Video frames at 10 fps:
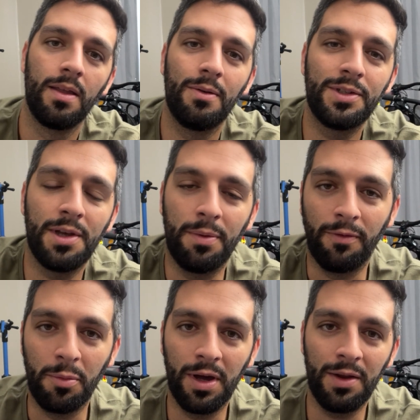What's up
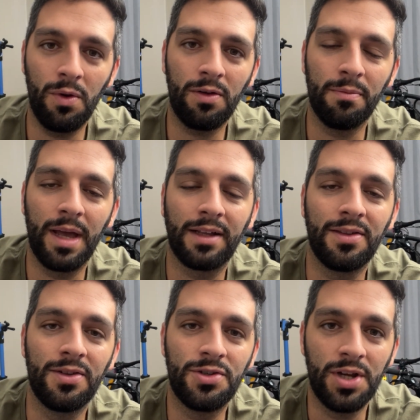everybody, welcome back
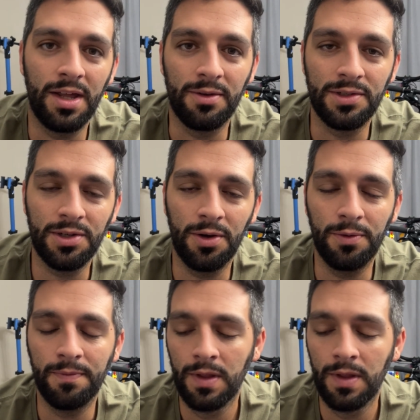to the channel. So